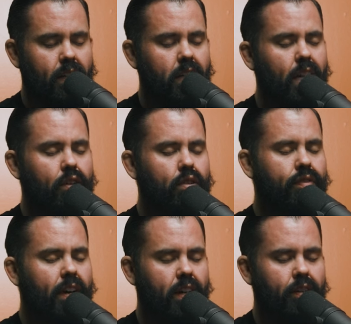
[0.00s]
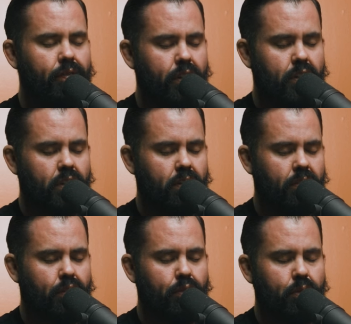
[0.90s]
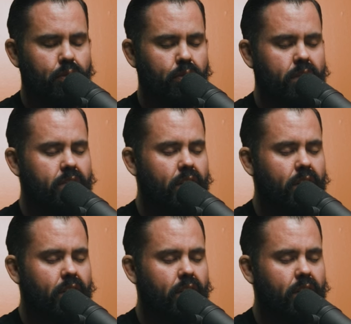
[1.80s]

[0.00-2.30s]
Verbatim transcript: clarify our vision through the